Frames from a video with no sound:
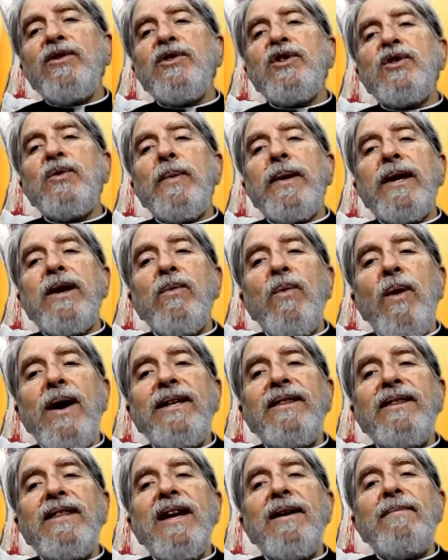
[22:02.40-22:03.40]
to
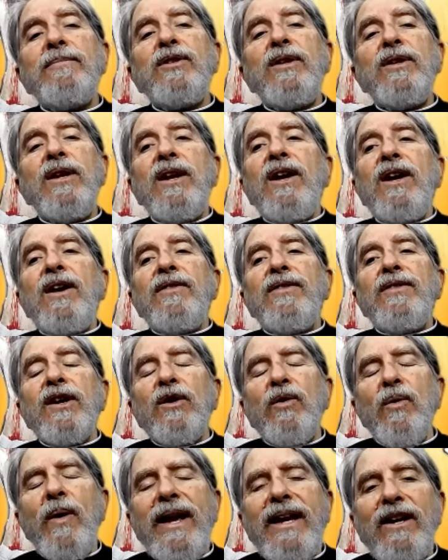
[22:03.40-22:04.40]
requite them, the
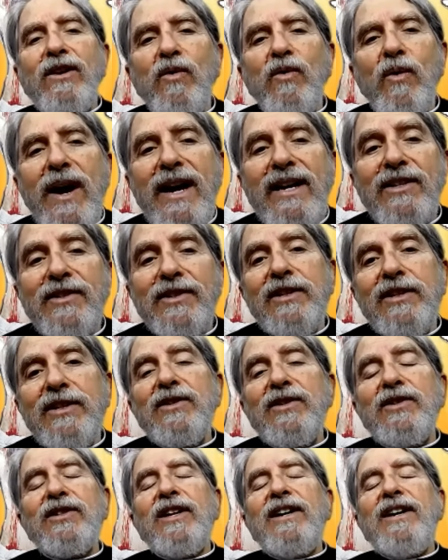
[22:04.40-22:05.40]
great
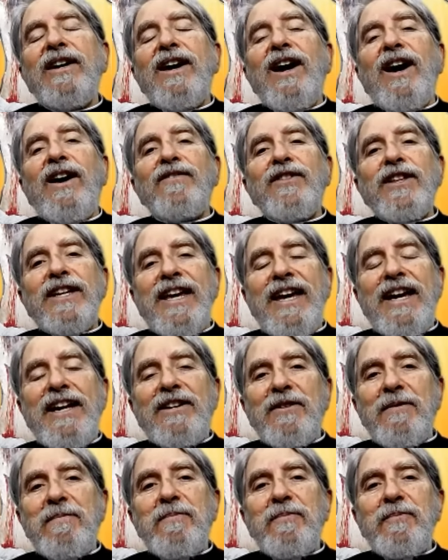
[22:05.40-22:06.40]
graces of the kingdom.
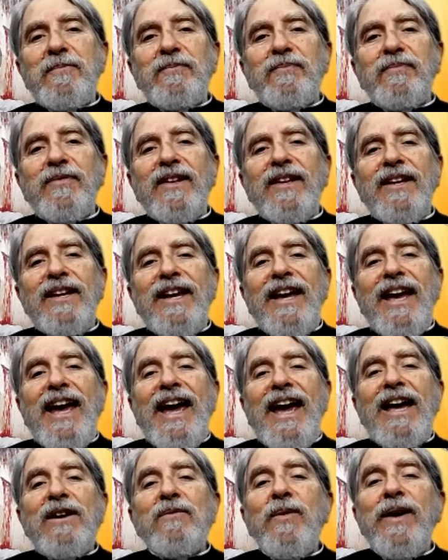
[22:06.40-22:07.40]

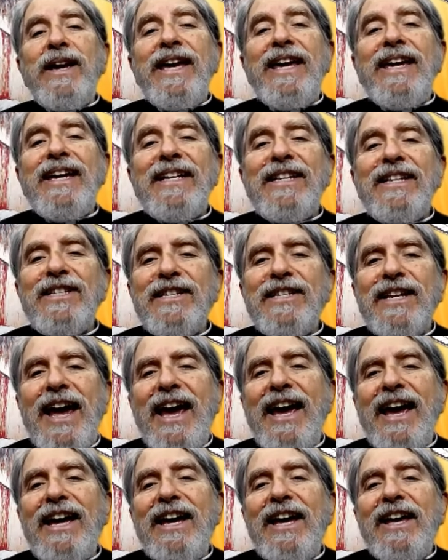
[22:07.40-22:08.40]
And we can
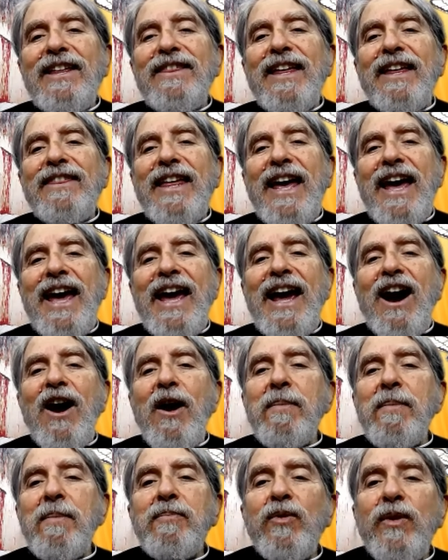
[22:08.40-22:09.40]
say that they
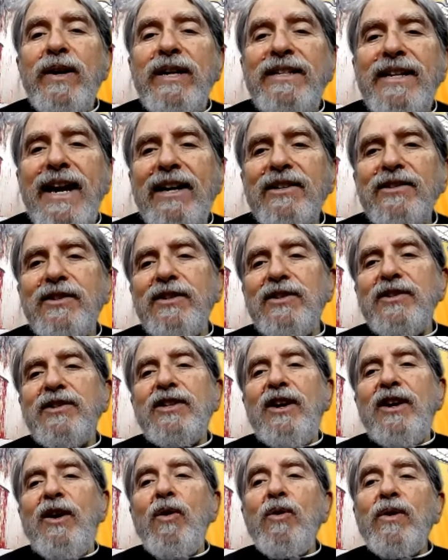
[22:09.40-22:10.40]
are pretexts,
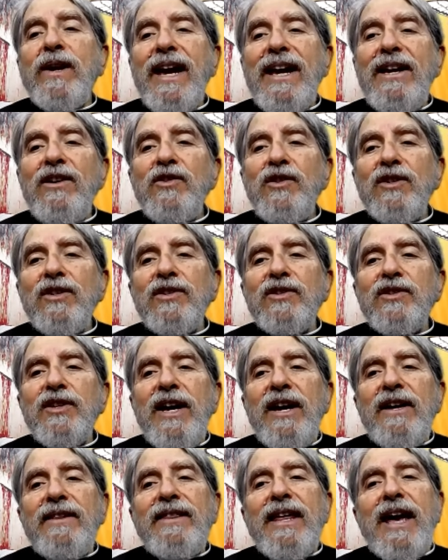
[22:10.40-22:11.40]
occasions
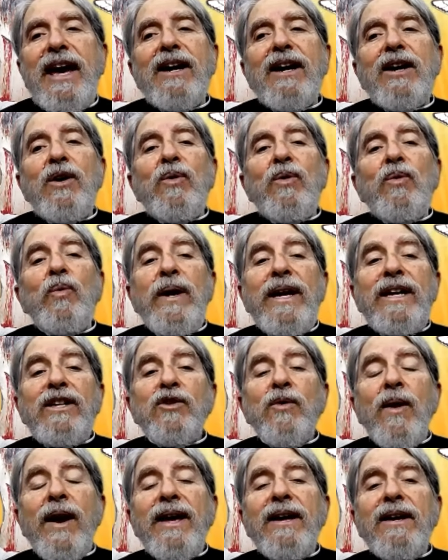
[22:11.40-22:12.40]
that we
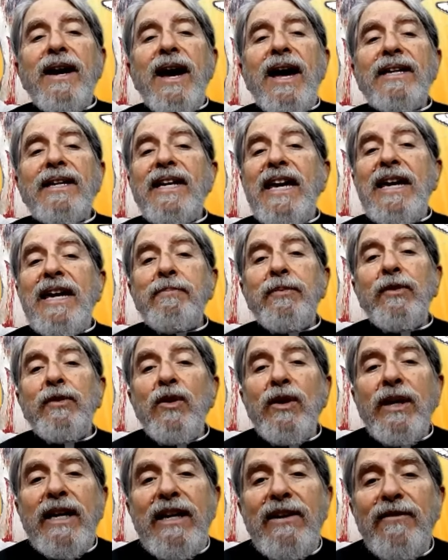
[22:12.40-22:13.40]
triune God keep
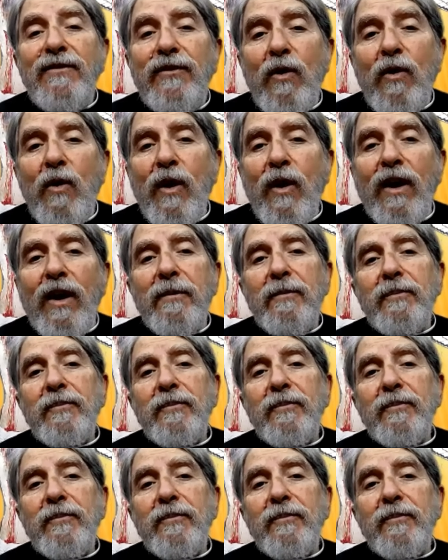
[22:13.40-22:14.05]
looking for